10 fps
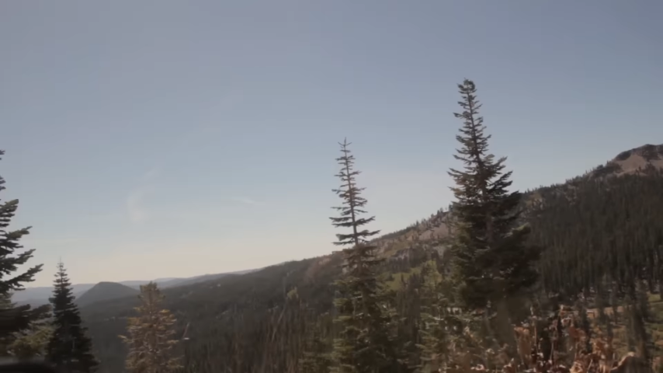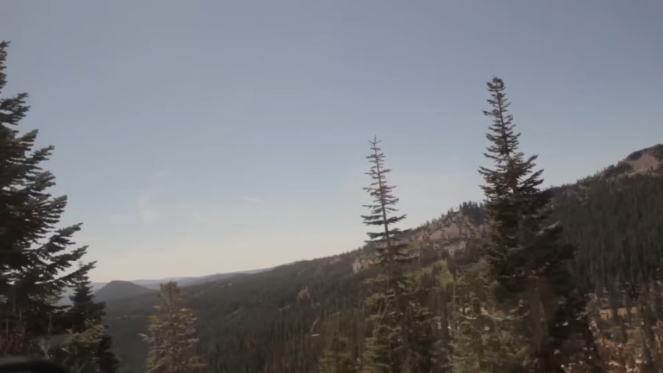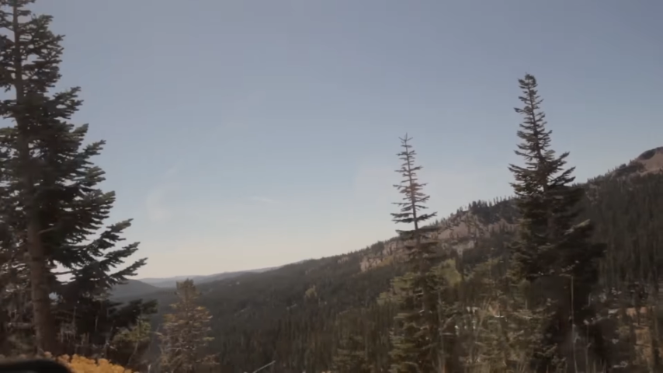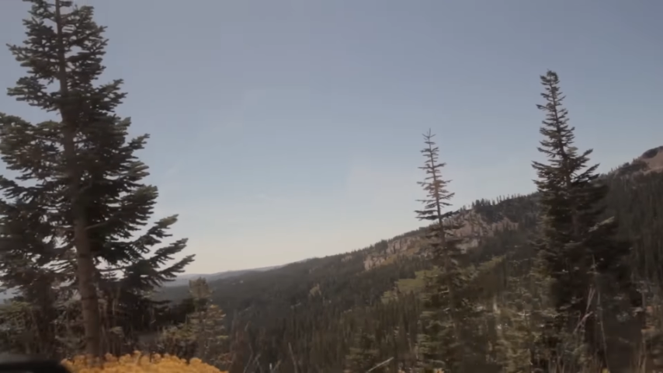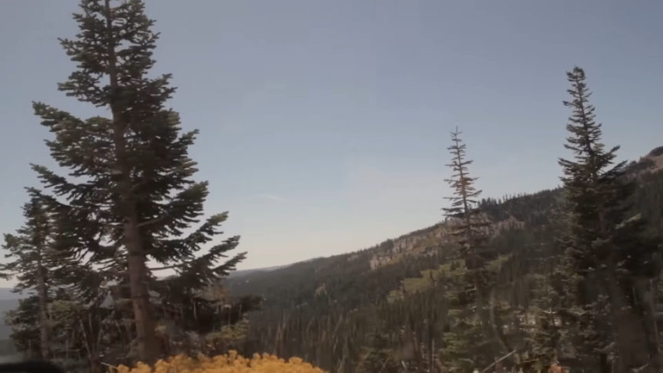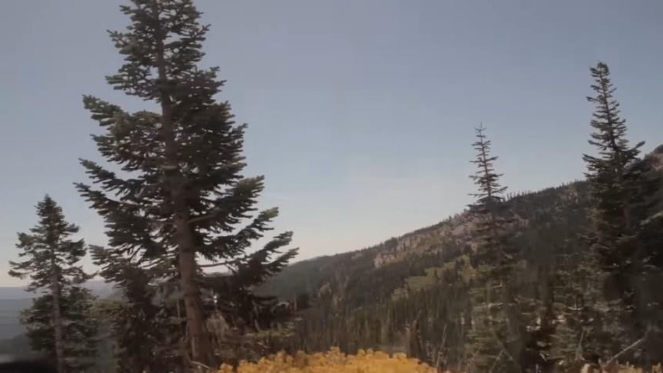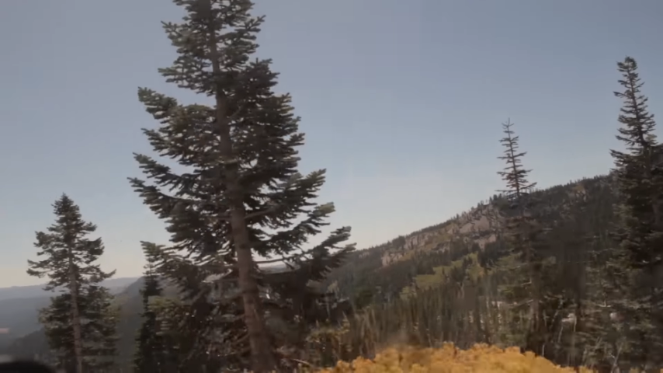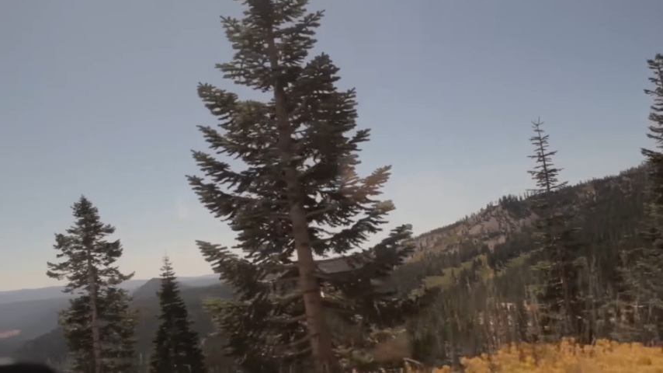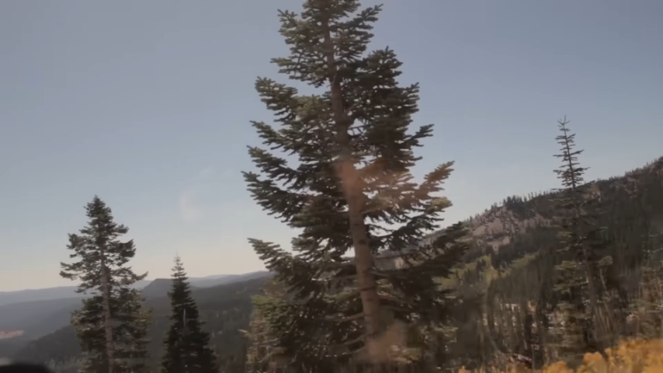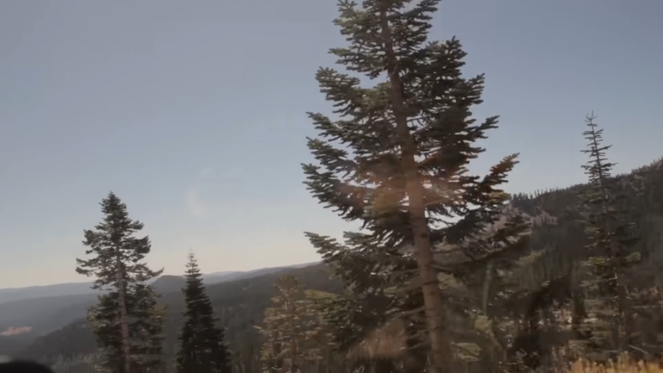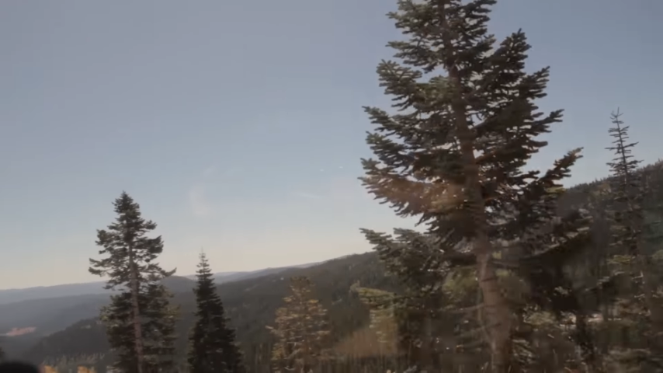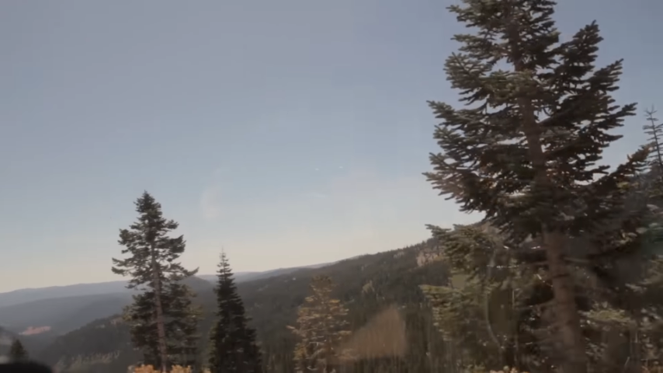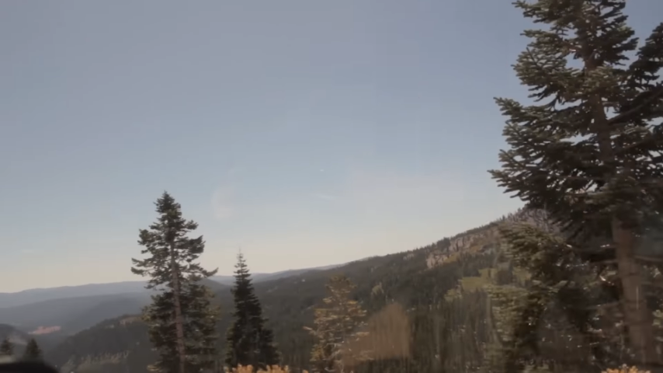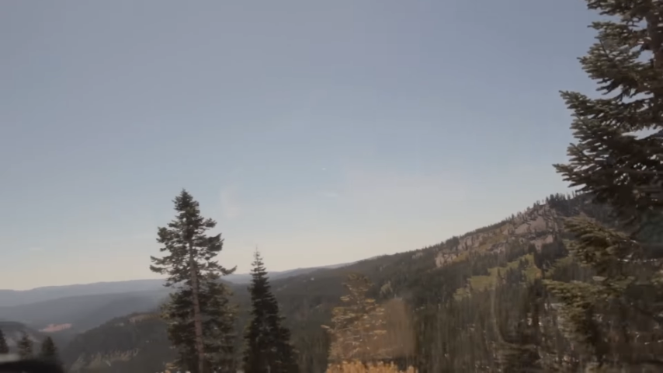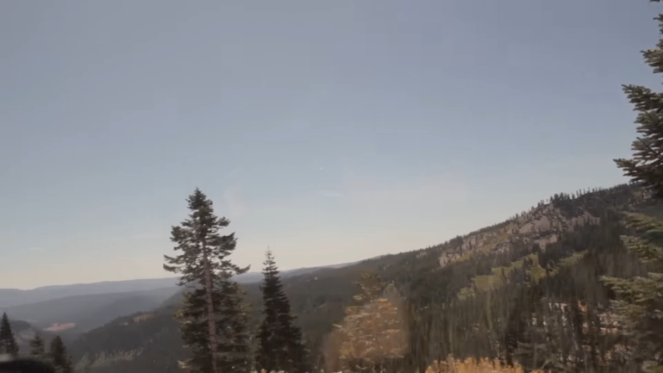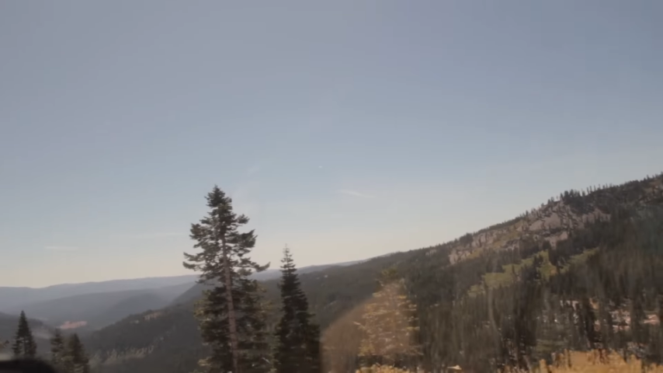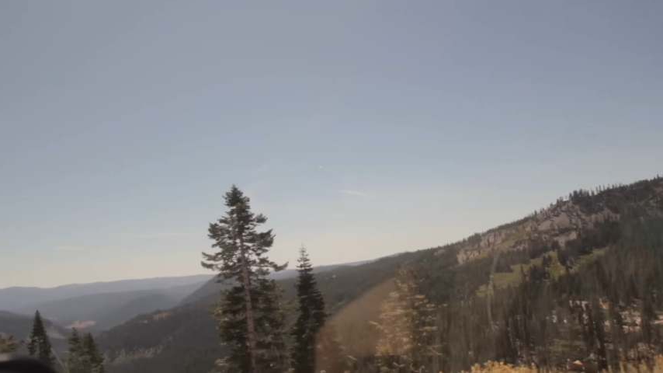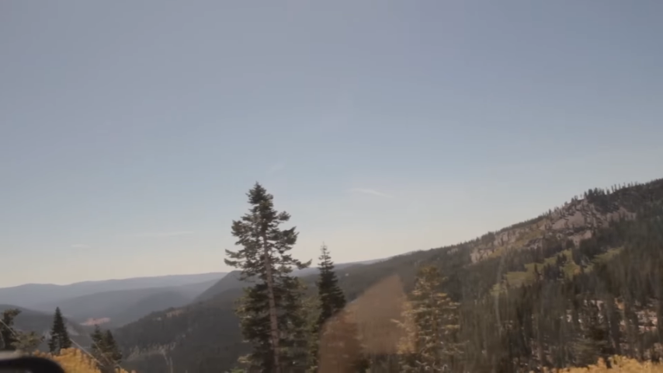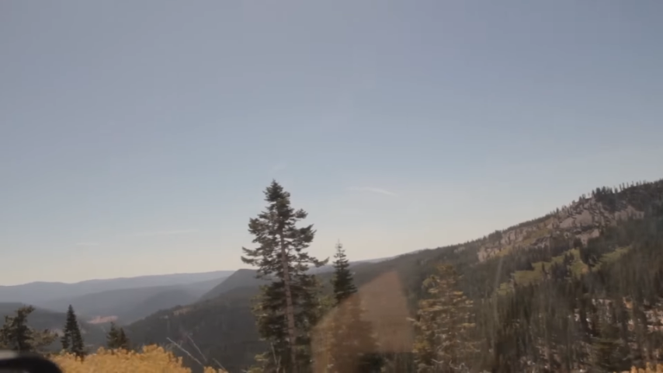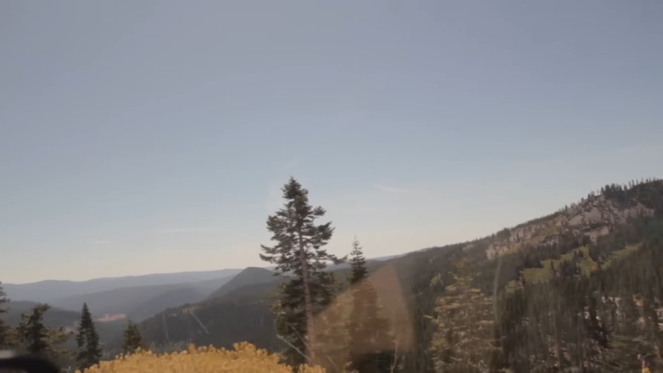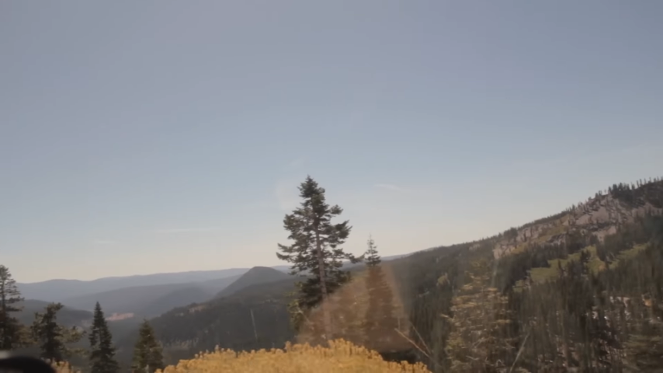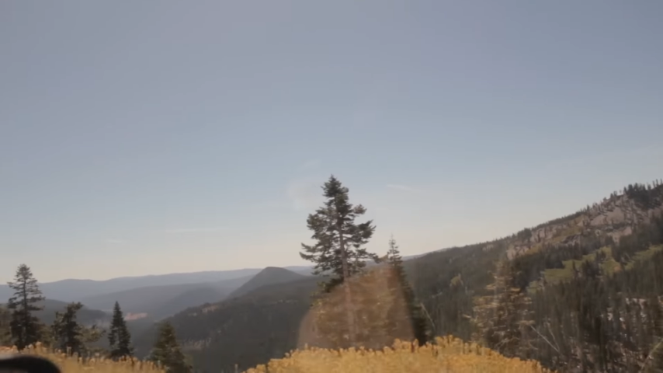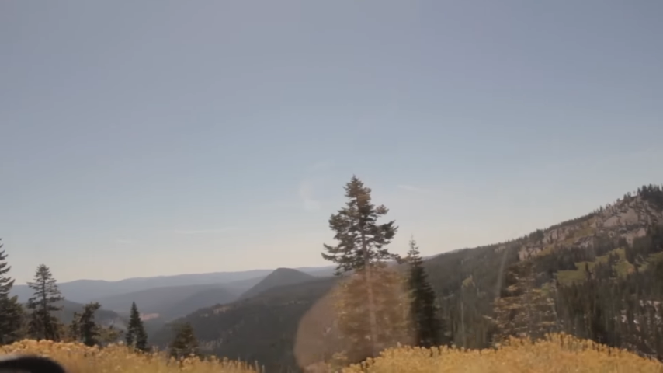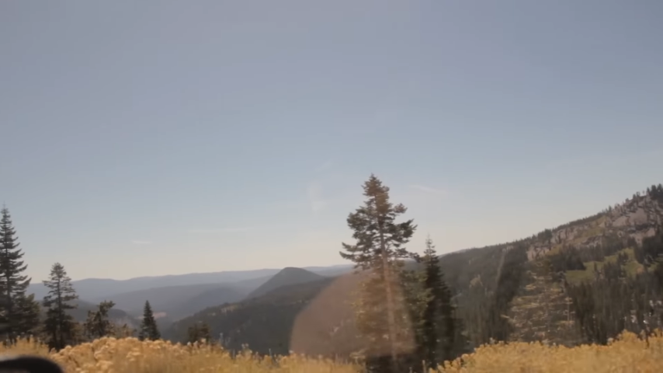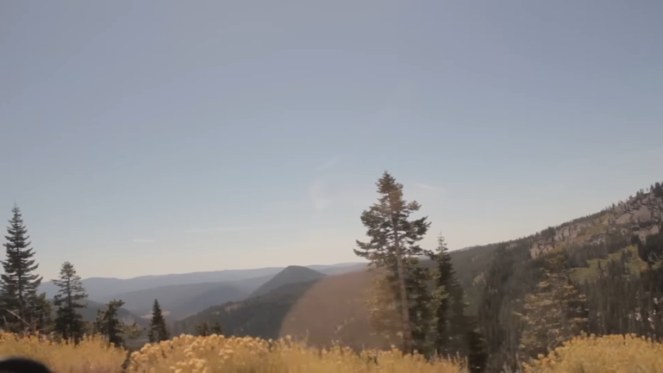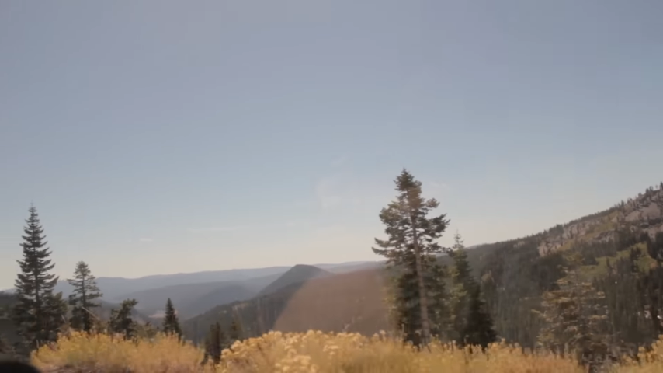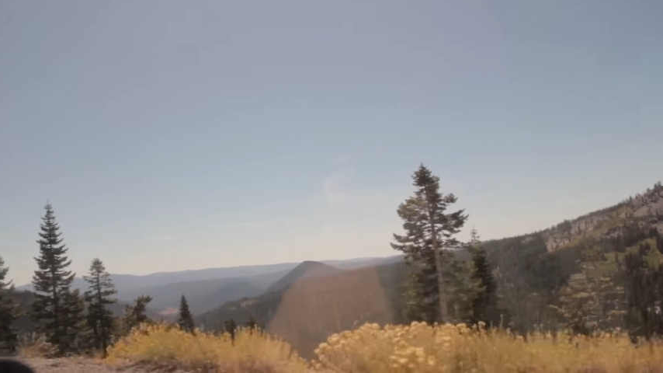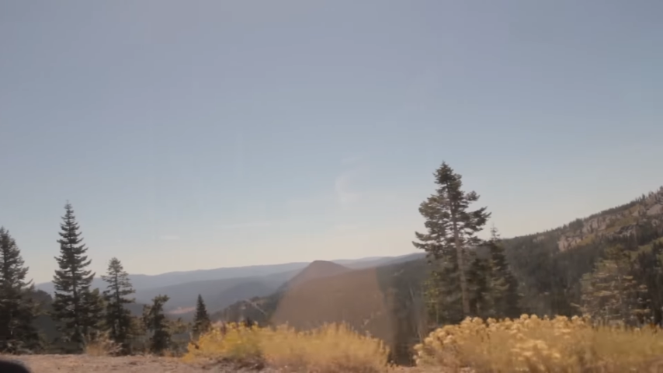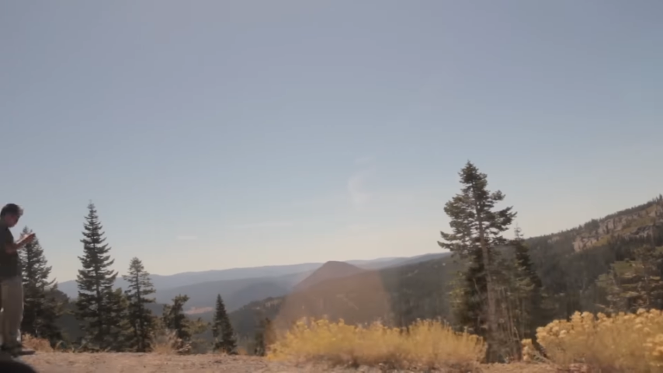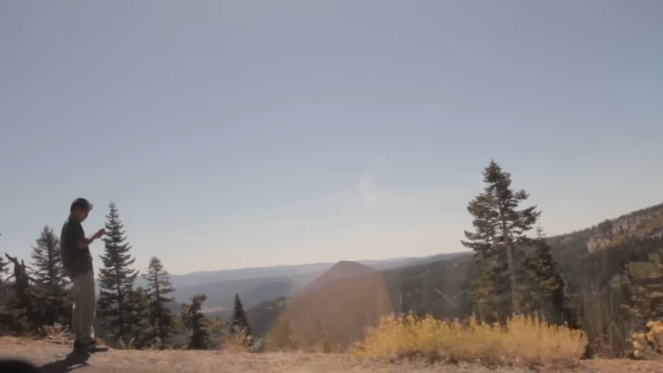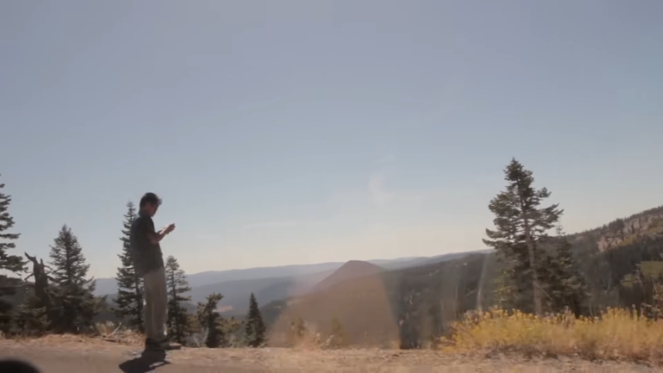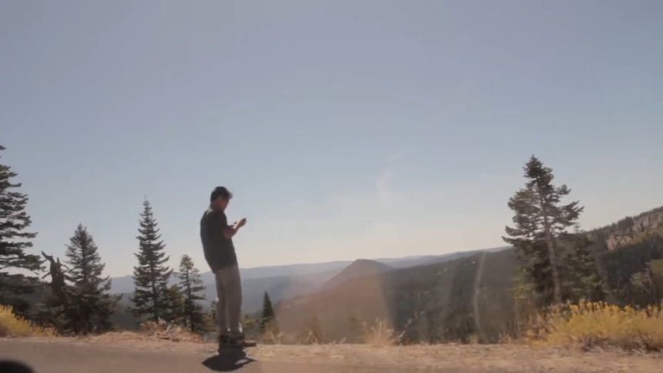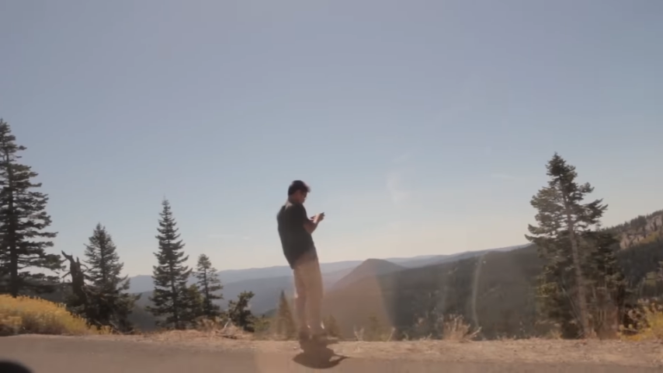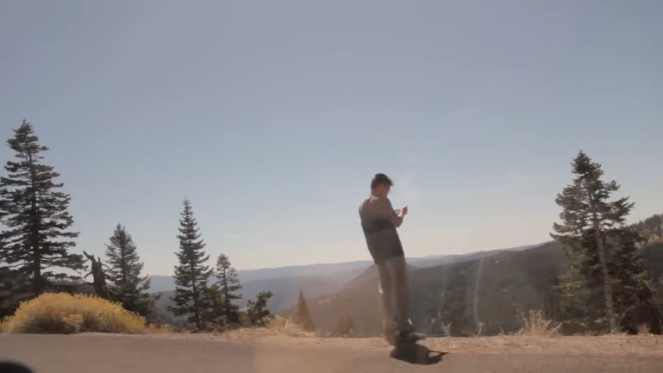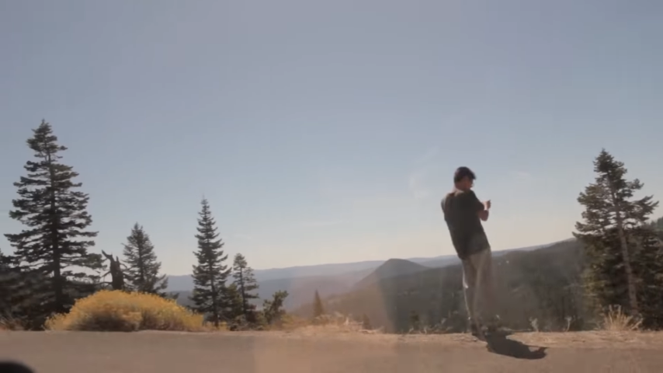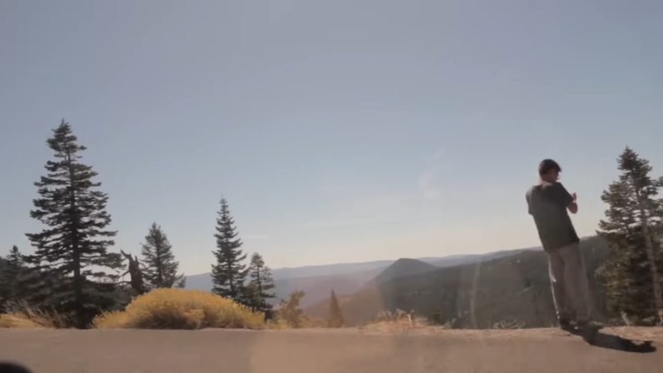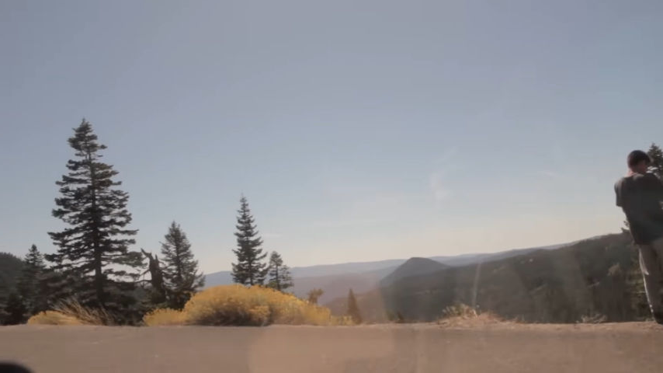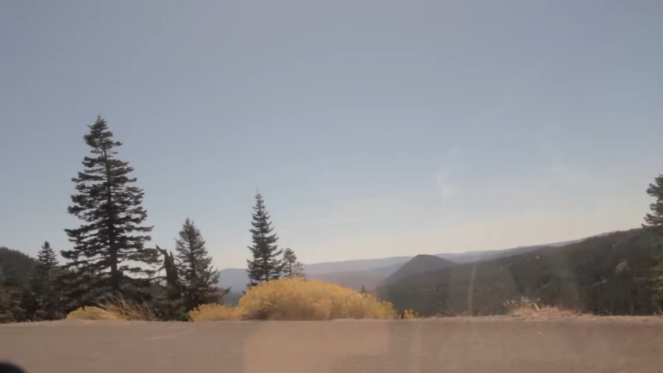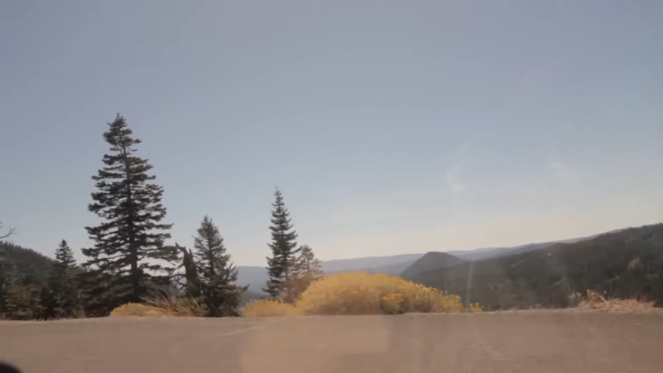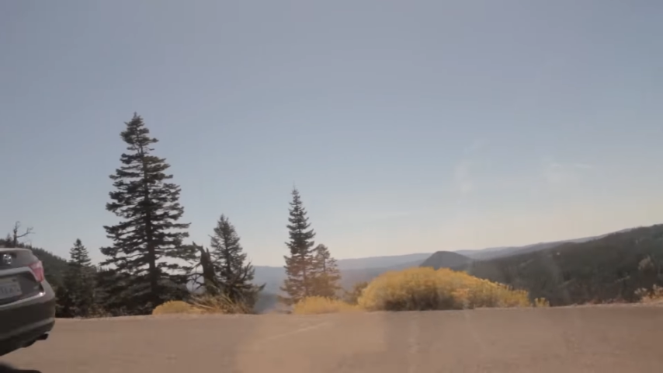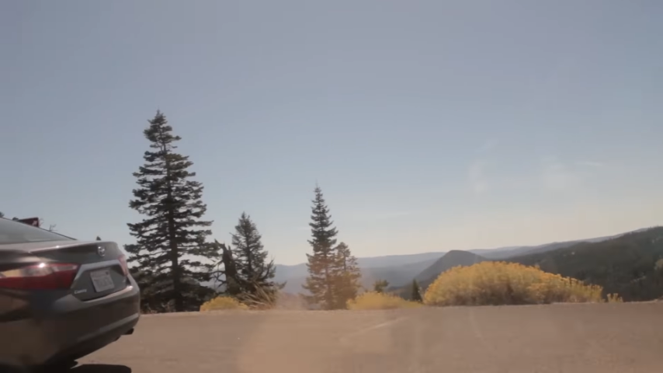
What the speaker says: Nobody's mouth can be seen.